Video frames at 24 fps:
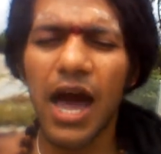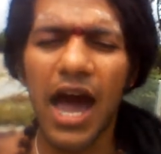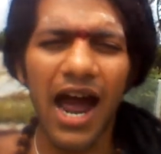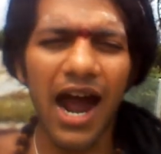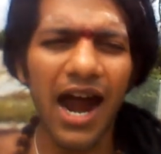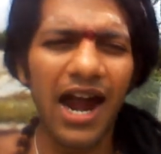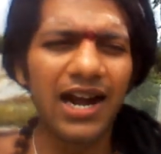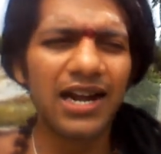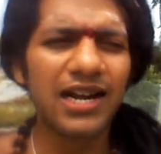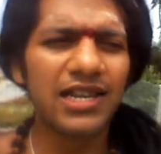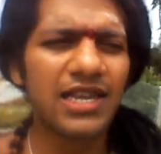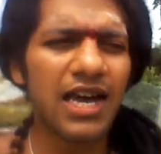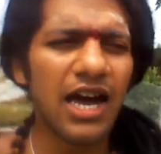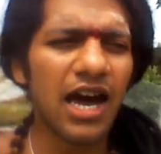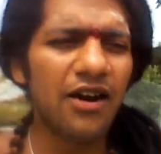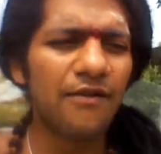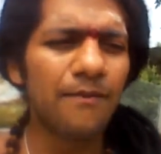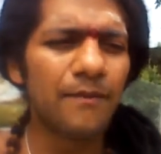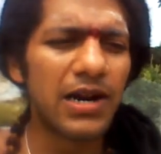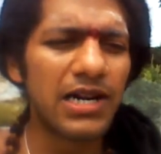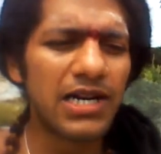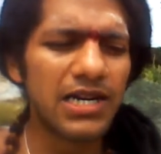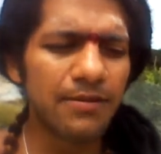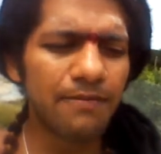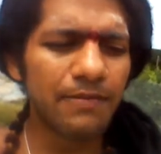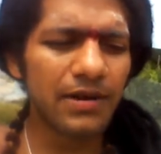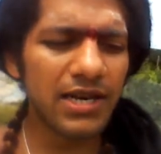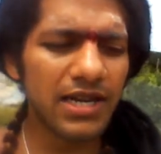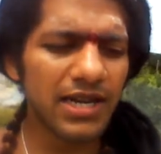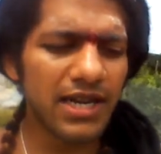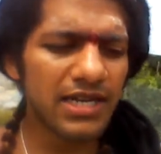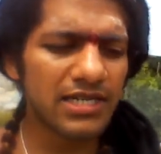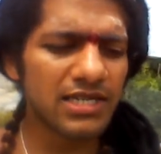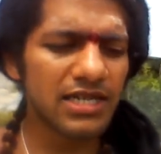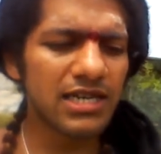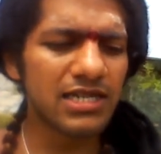and they have multiple
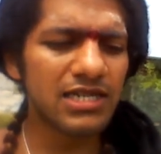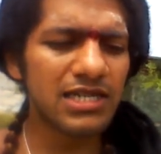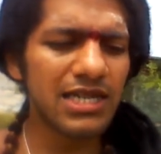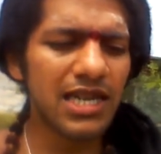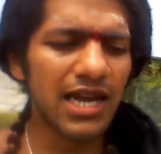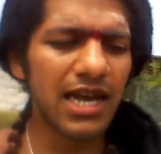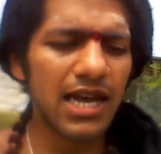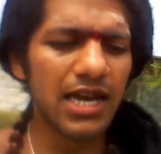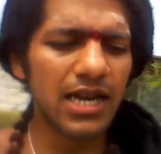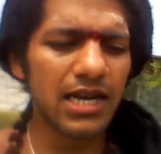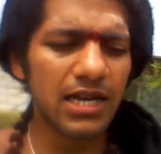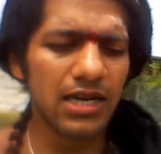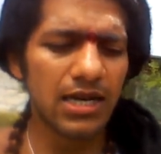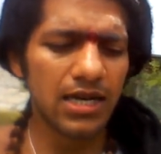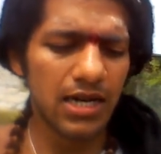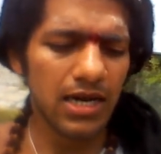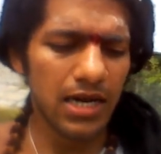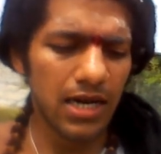cases like